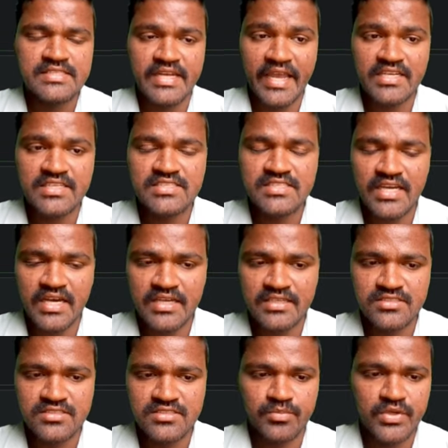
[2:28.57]
9
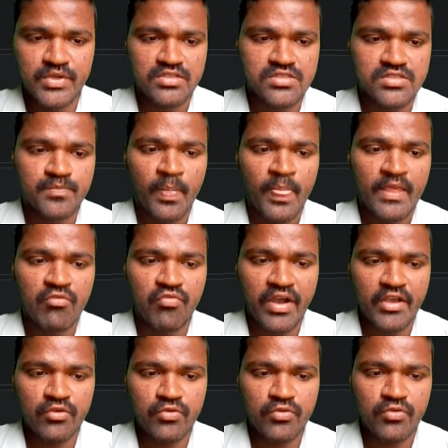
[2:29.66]
stars, because
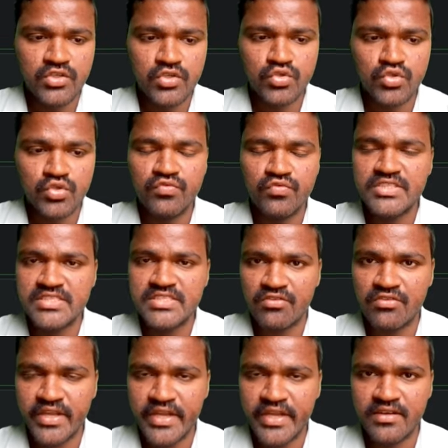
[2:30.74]
5 into 2 which is
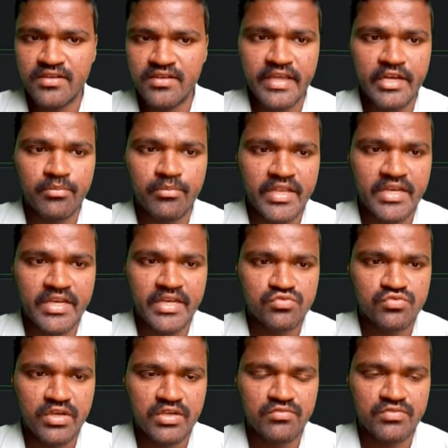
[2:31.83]
of 10, 10 minus
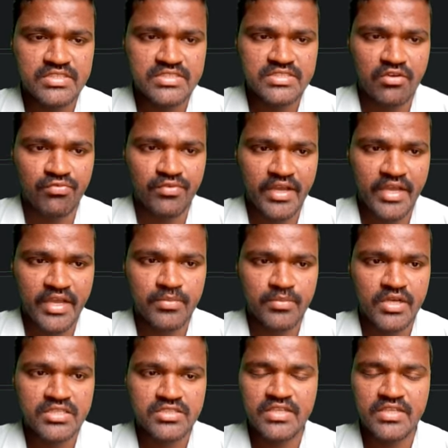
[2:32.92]
1 which is of 9.
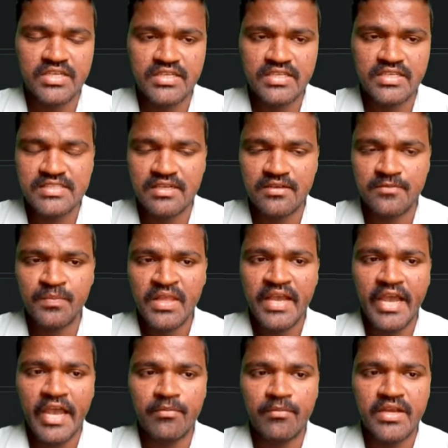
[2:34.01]
Because of that reason,
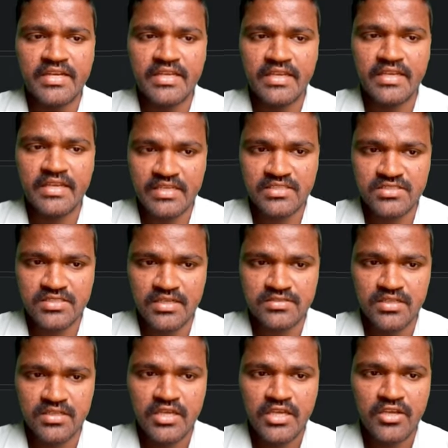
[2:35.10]
I am getting 9 stars.
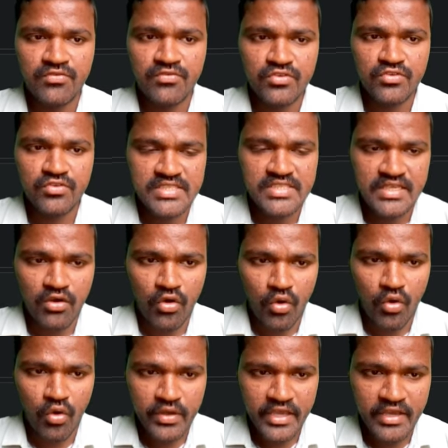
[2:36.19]
You see,
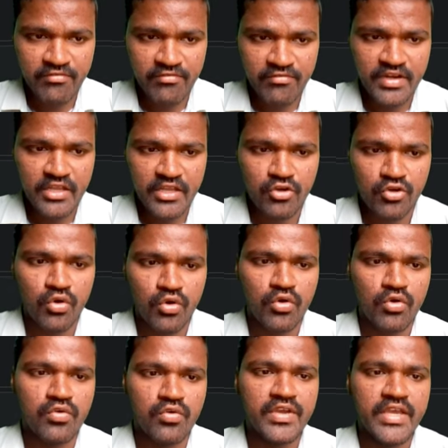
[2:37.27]
all every
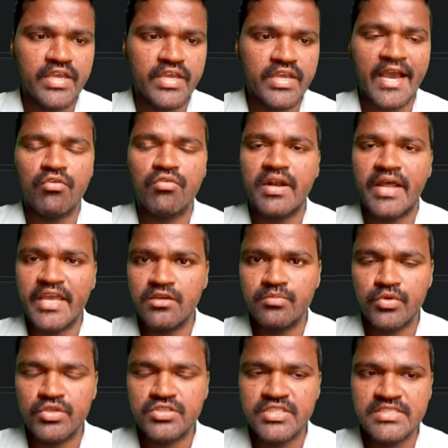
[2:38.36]
row we have
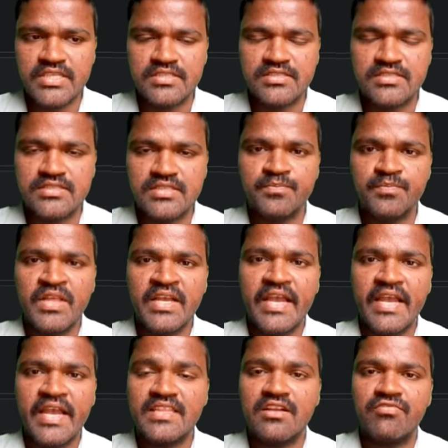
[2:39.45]
9 positions
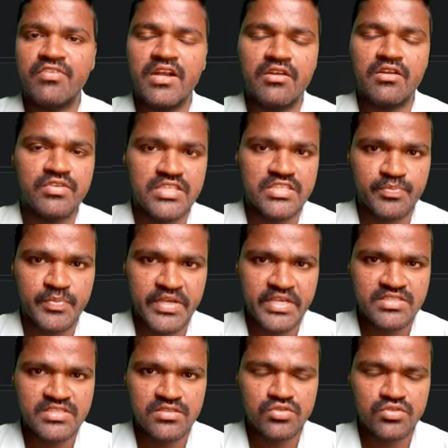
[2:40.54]
either filled with
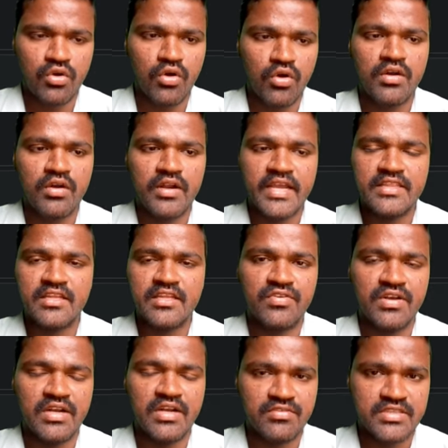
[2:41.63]
spaces or either
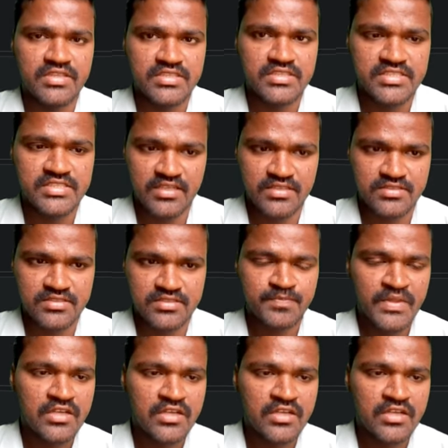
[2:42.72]
filled with stars.